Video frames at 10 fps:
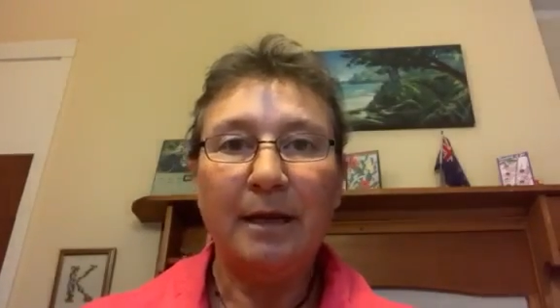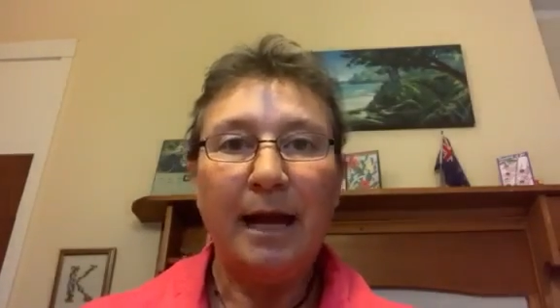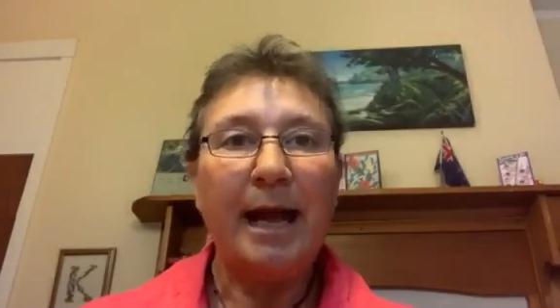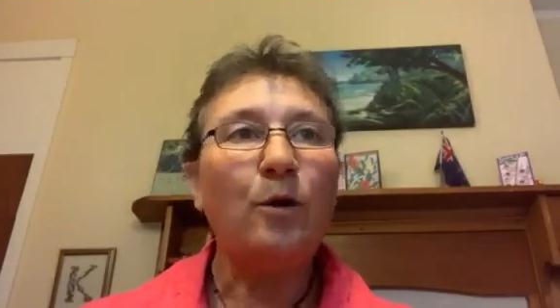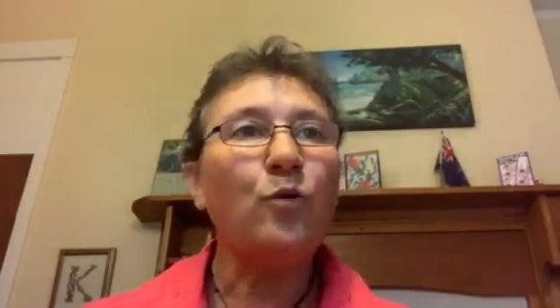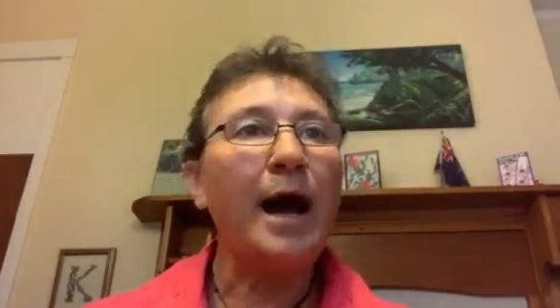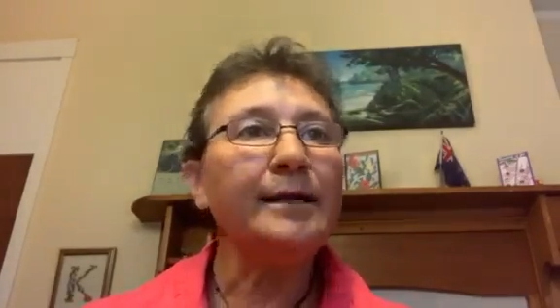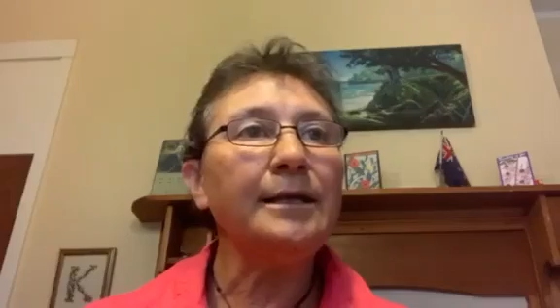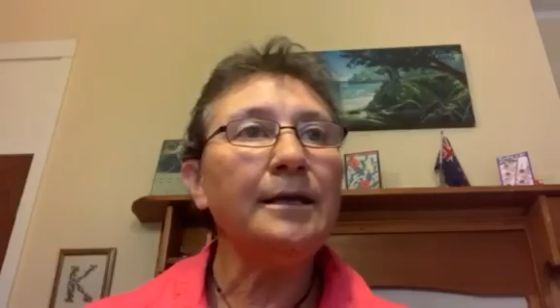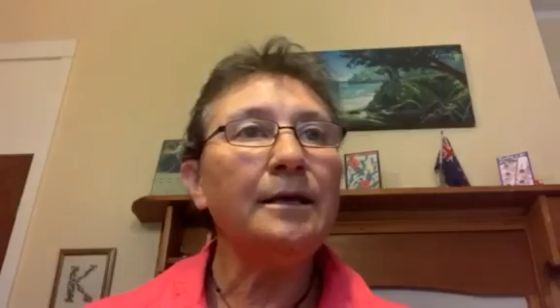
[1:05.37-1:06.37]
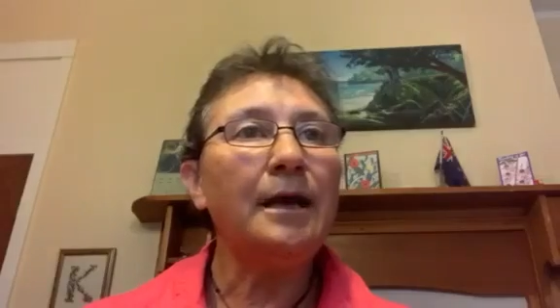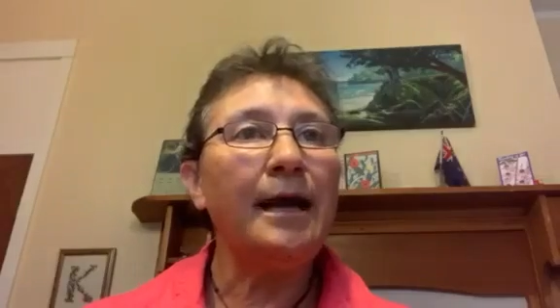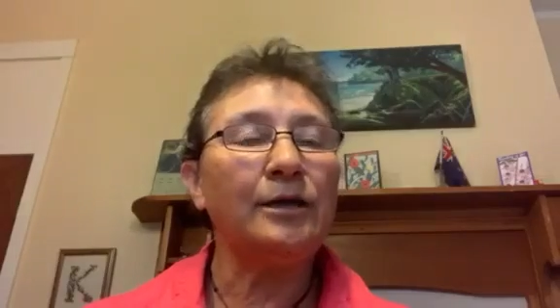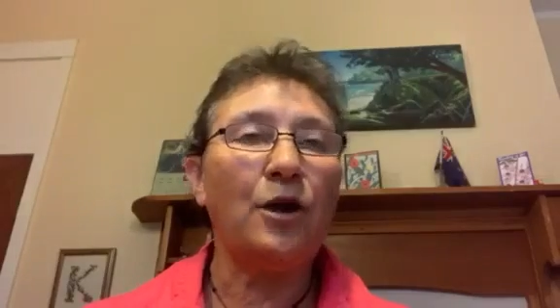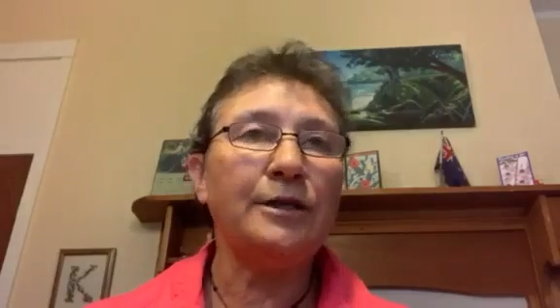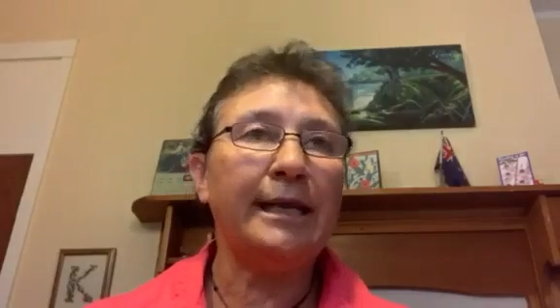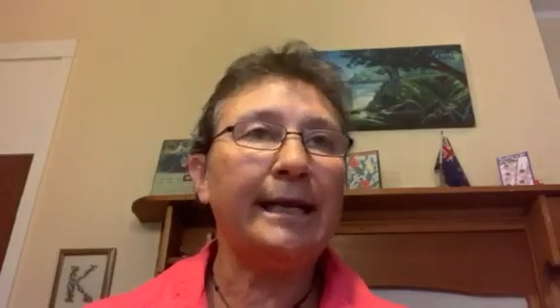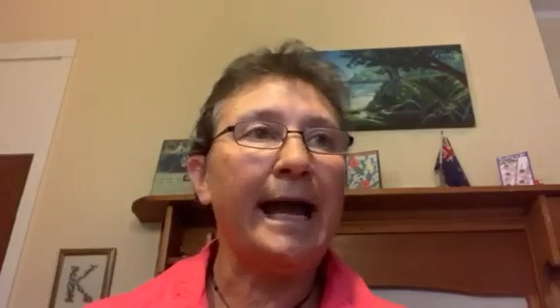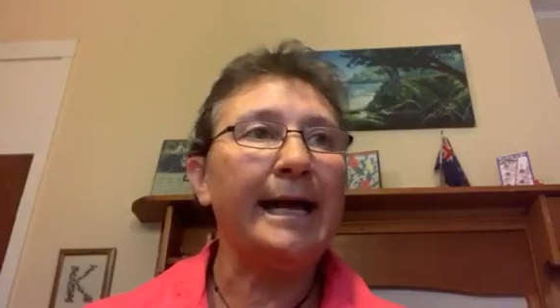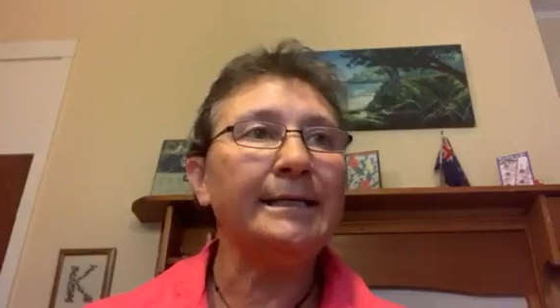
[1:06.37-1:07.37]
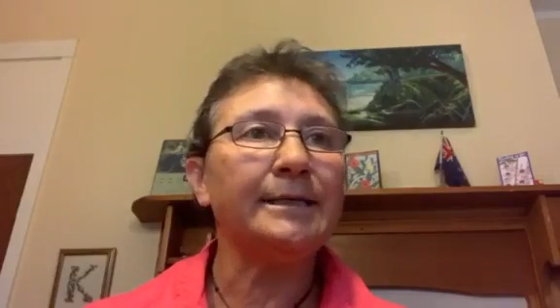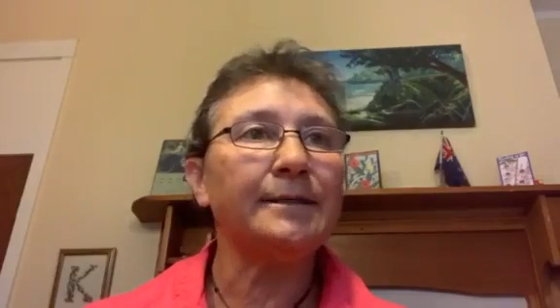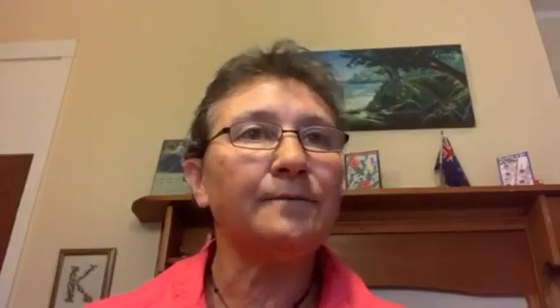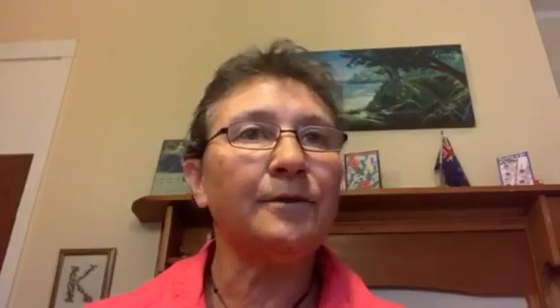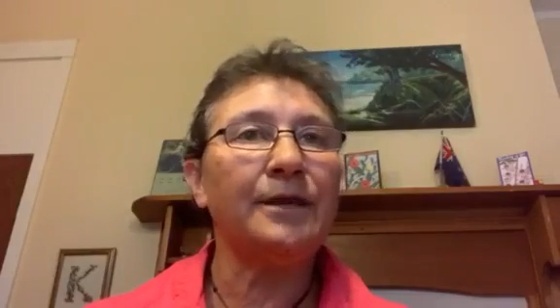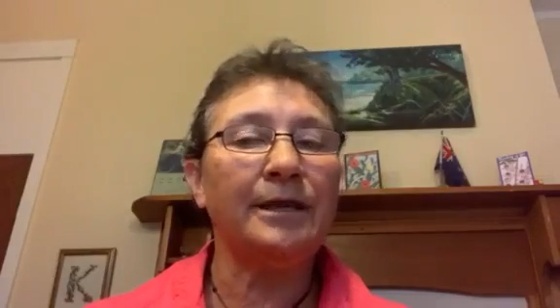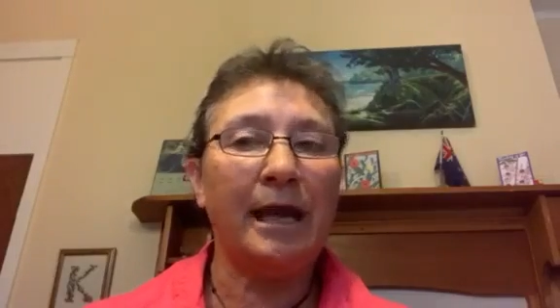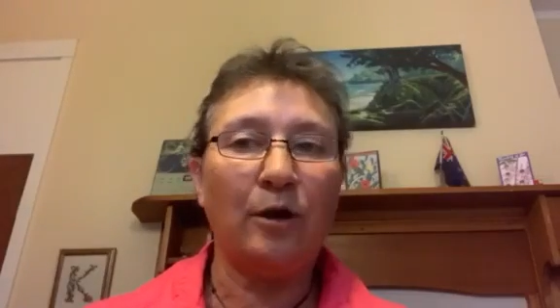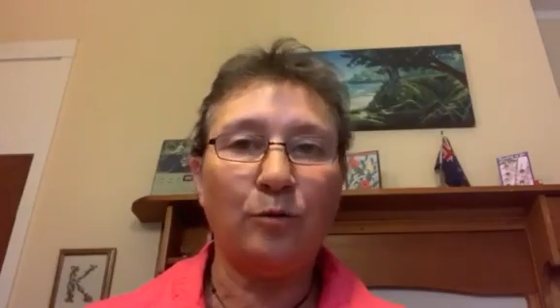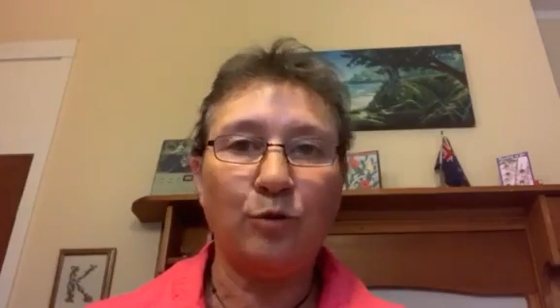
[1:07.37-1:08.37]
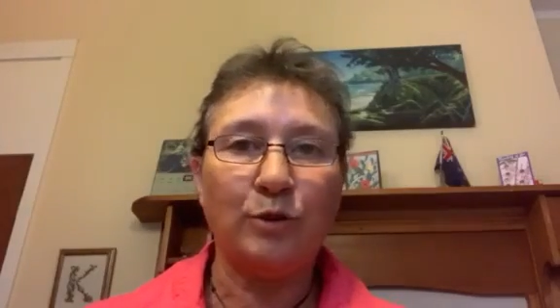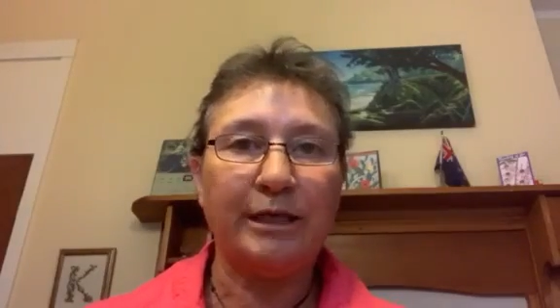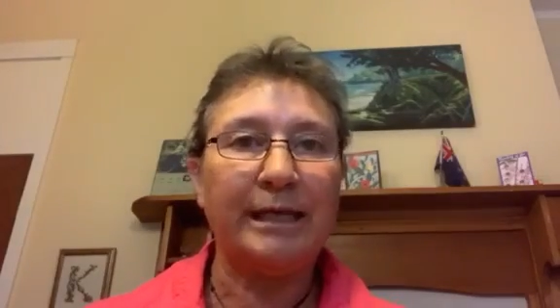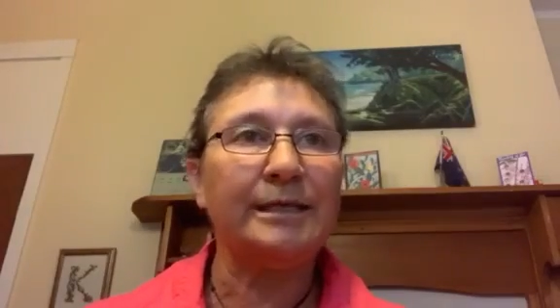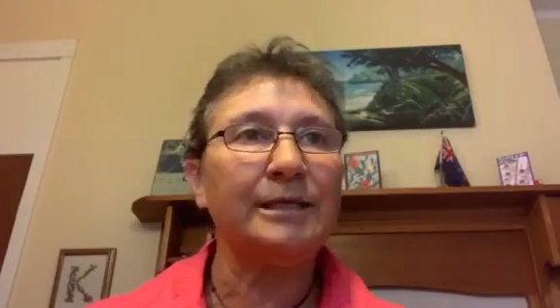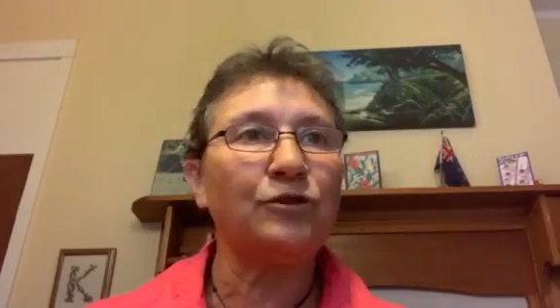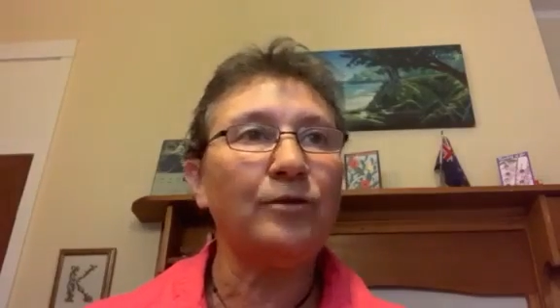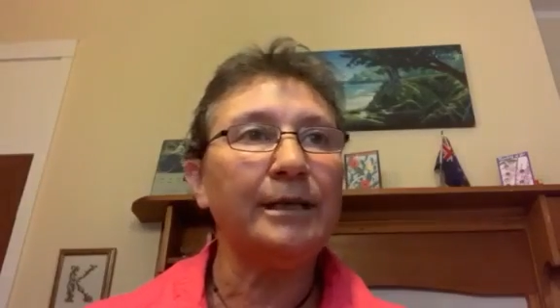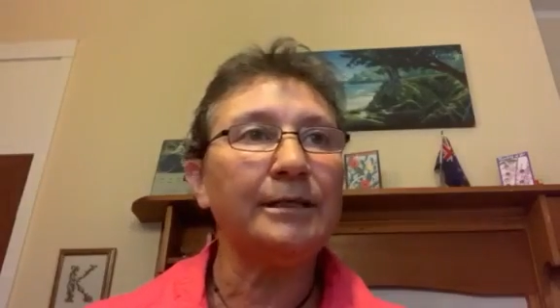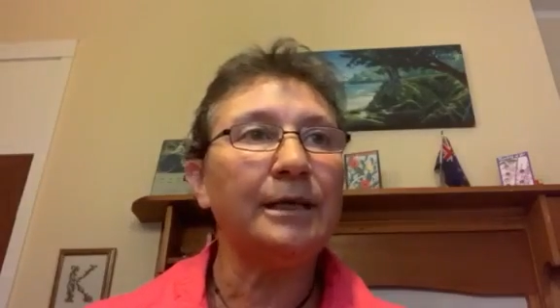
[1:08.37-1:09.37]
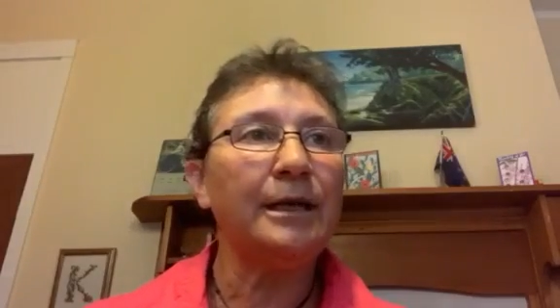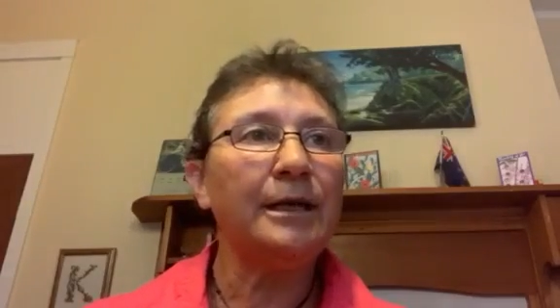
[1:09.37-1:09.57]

Our one and only case within our Opotiki district